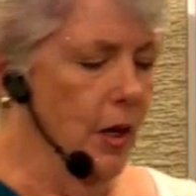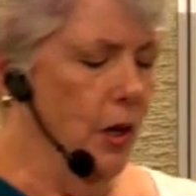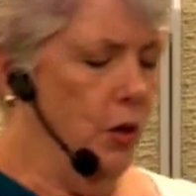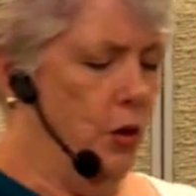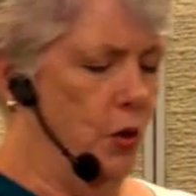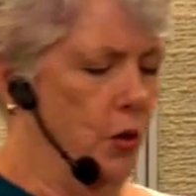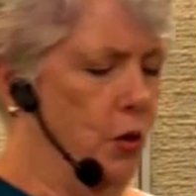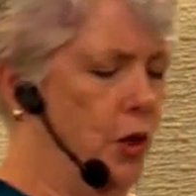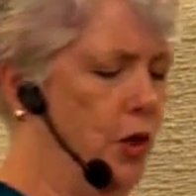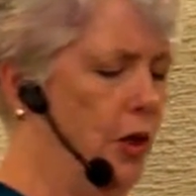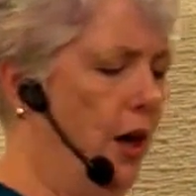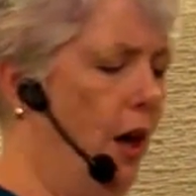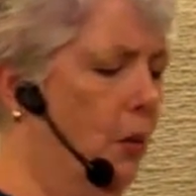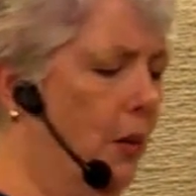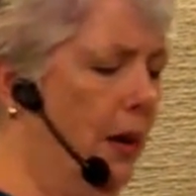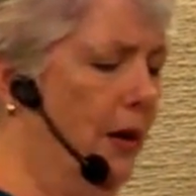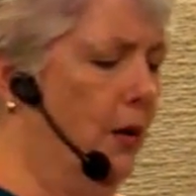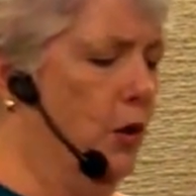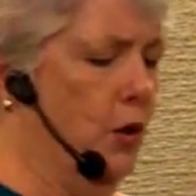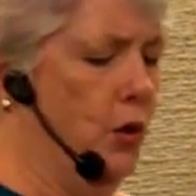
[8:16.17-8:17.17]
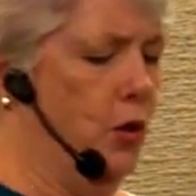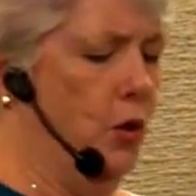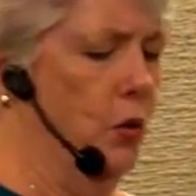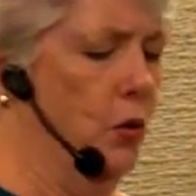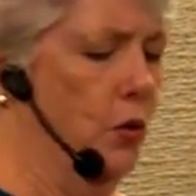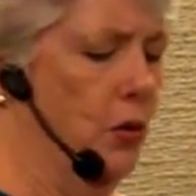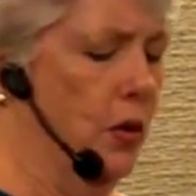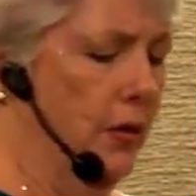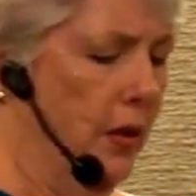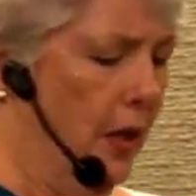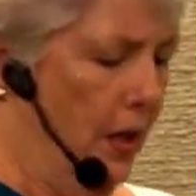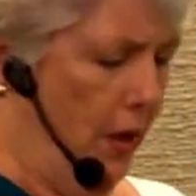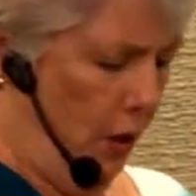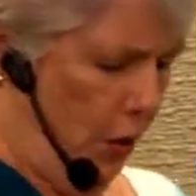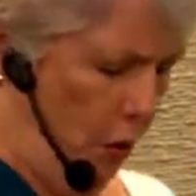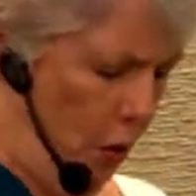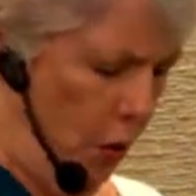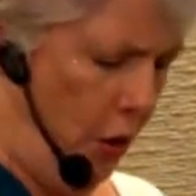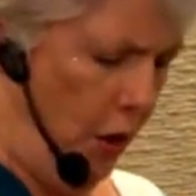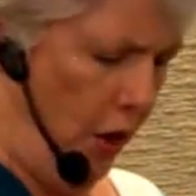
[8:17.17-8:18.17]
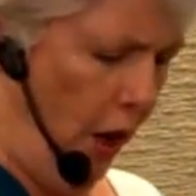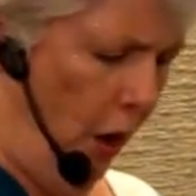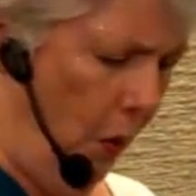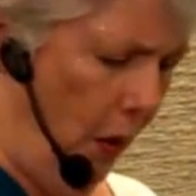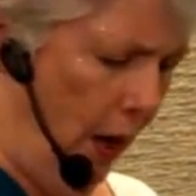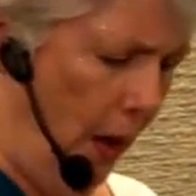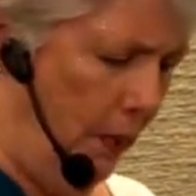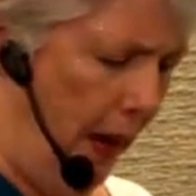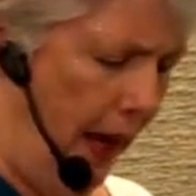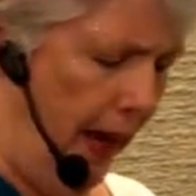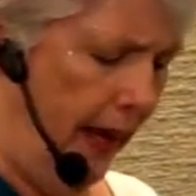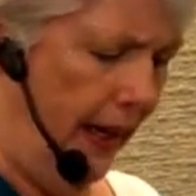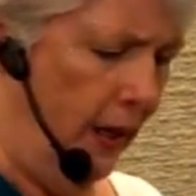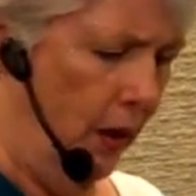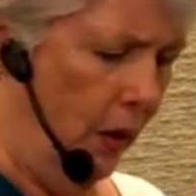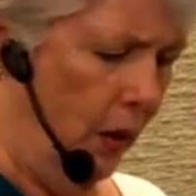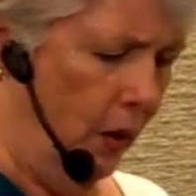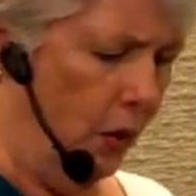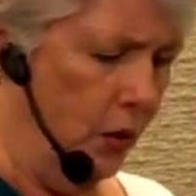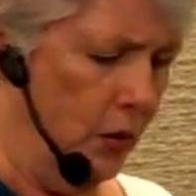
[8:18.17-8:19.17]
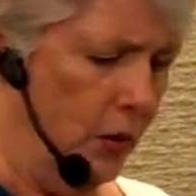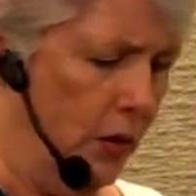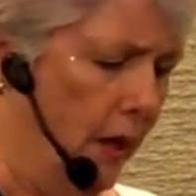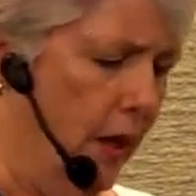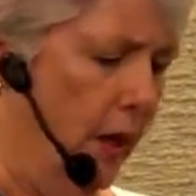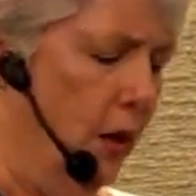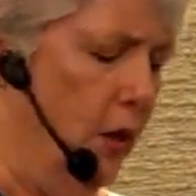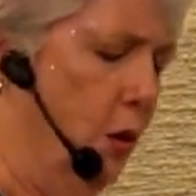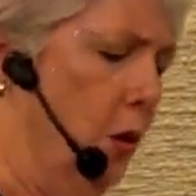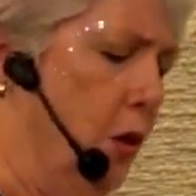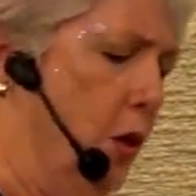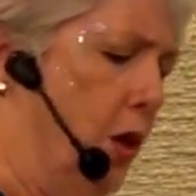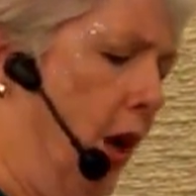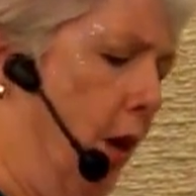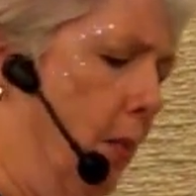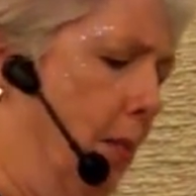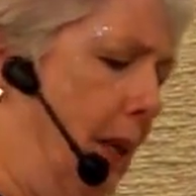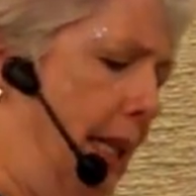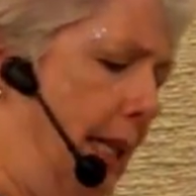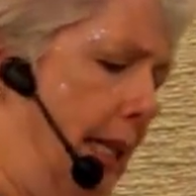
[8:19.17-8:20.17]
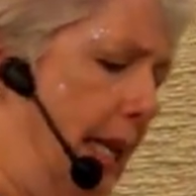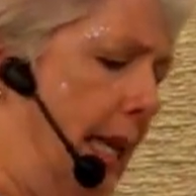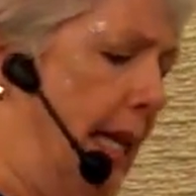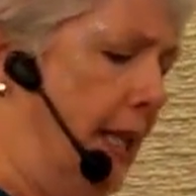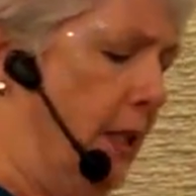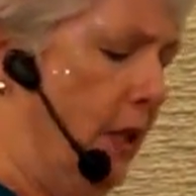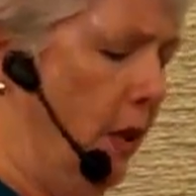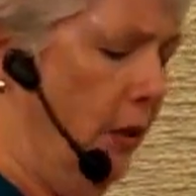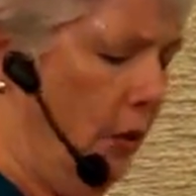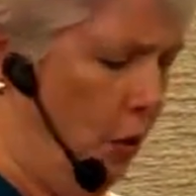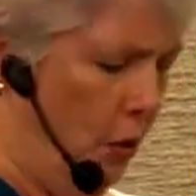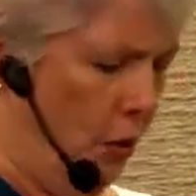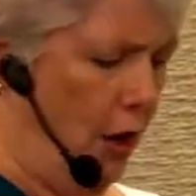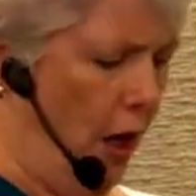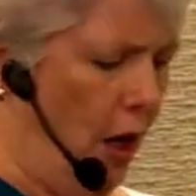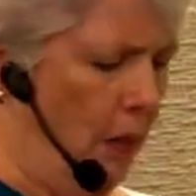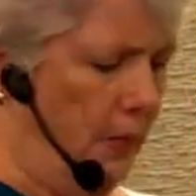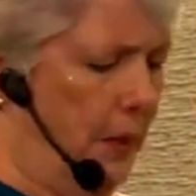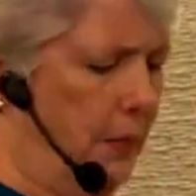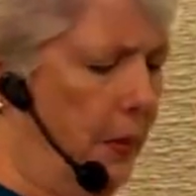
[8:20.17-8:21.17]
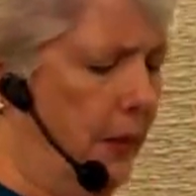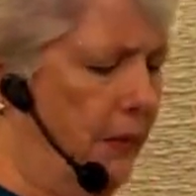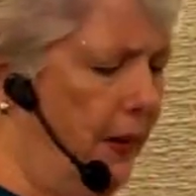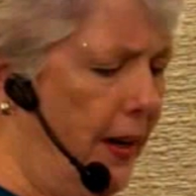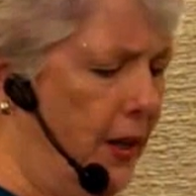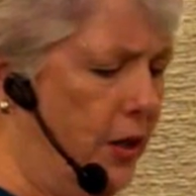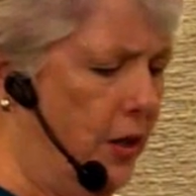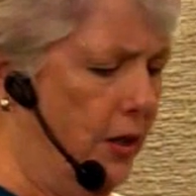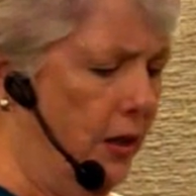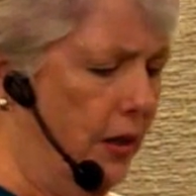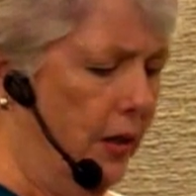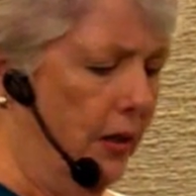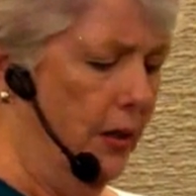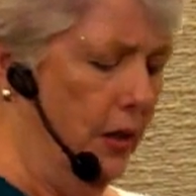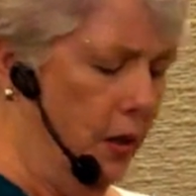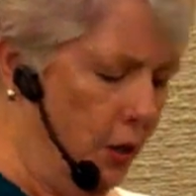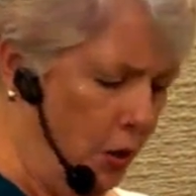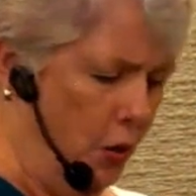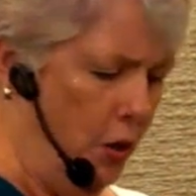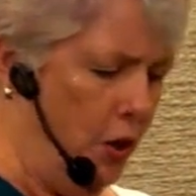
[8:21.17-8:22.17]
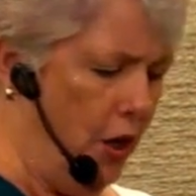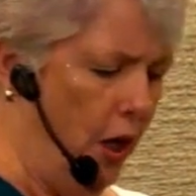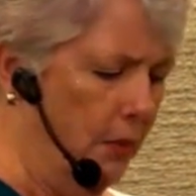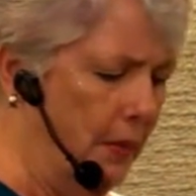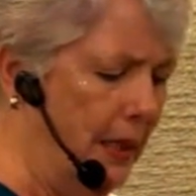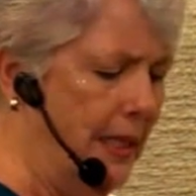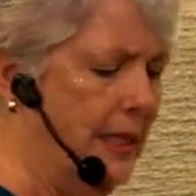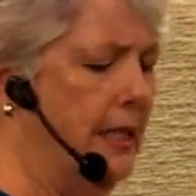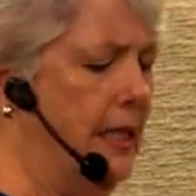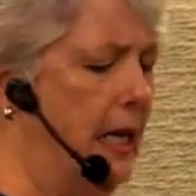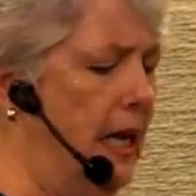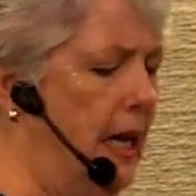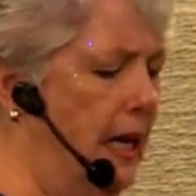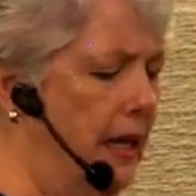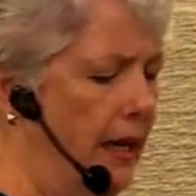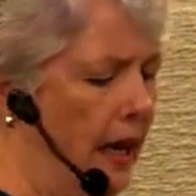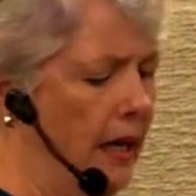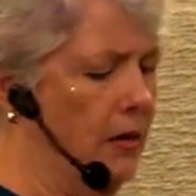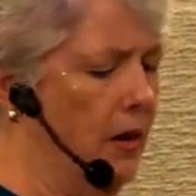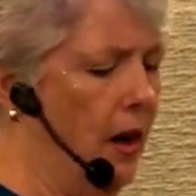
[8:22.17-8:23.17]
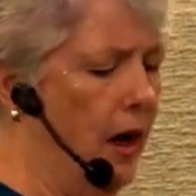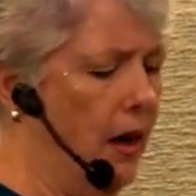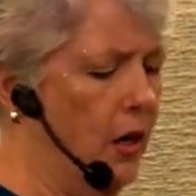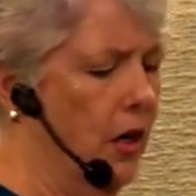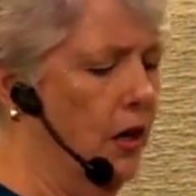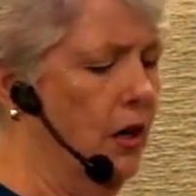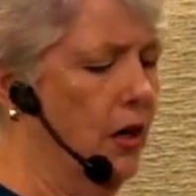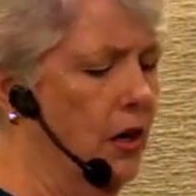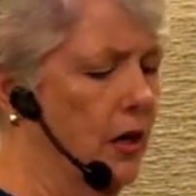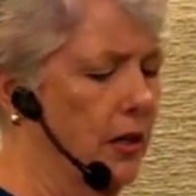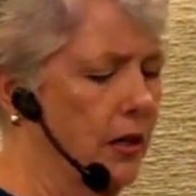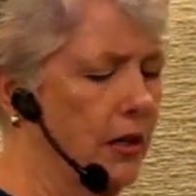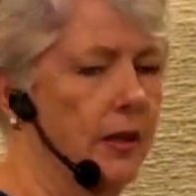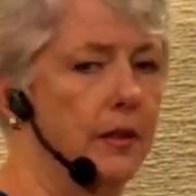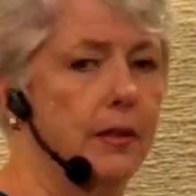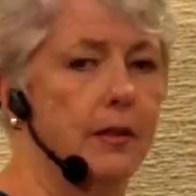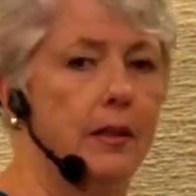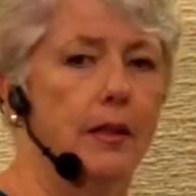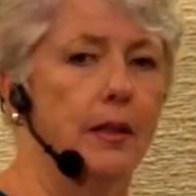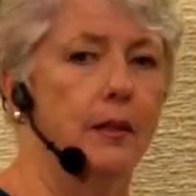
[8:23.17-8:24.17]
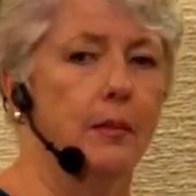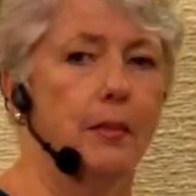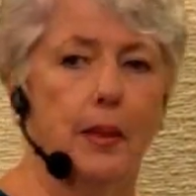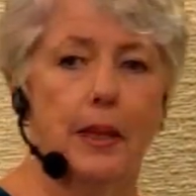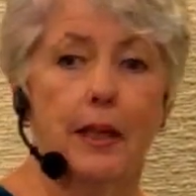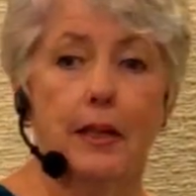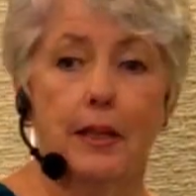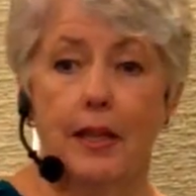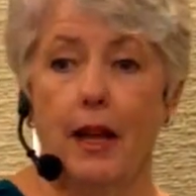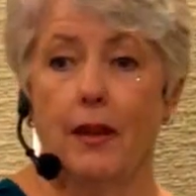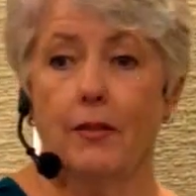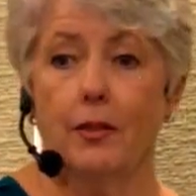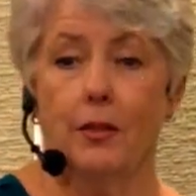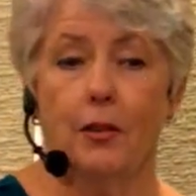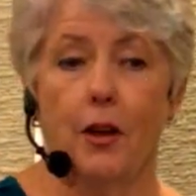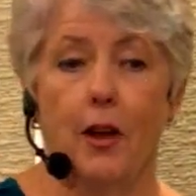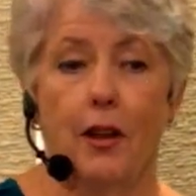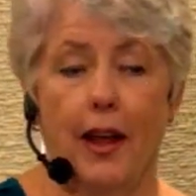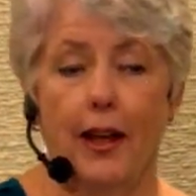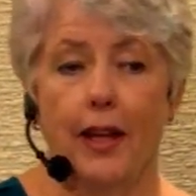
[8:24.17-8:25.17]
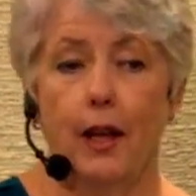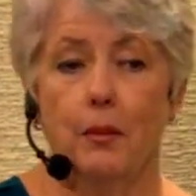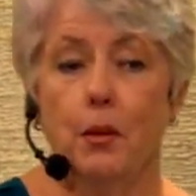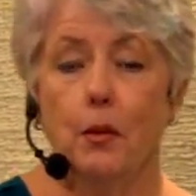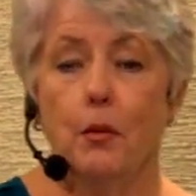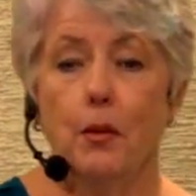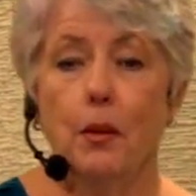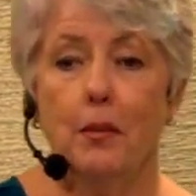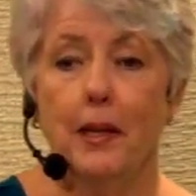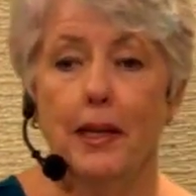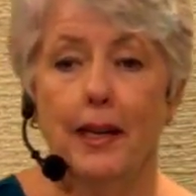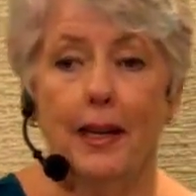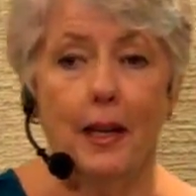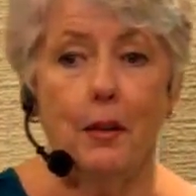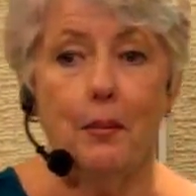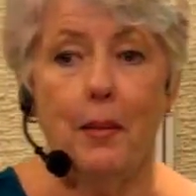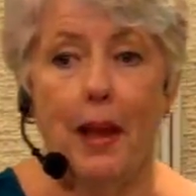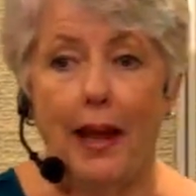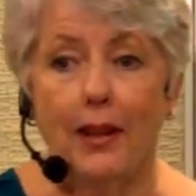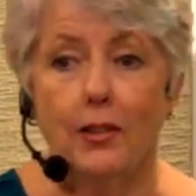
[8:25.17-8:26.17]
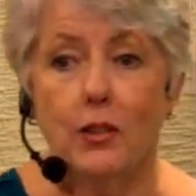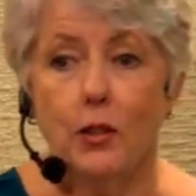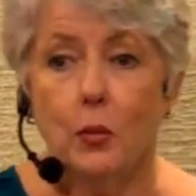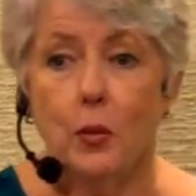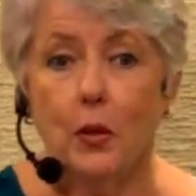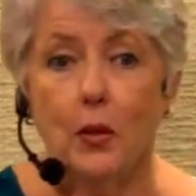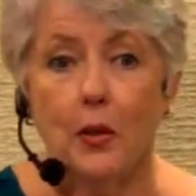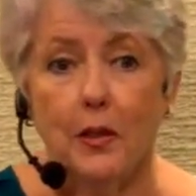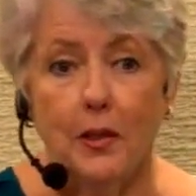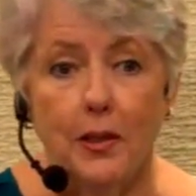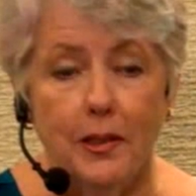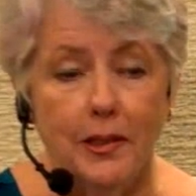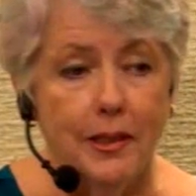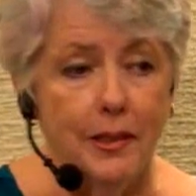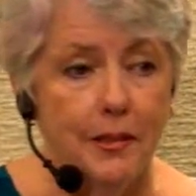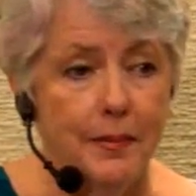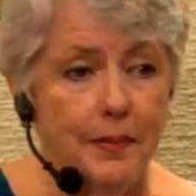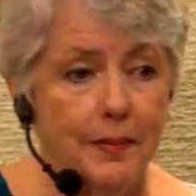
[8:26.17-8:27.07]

You shall wear a suit. You shall wear pantyhose. You shall be neat. You shall be professional. You shall be seen and not heard. Because after all, I am a woman in a man's world.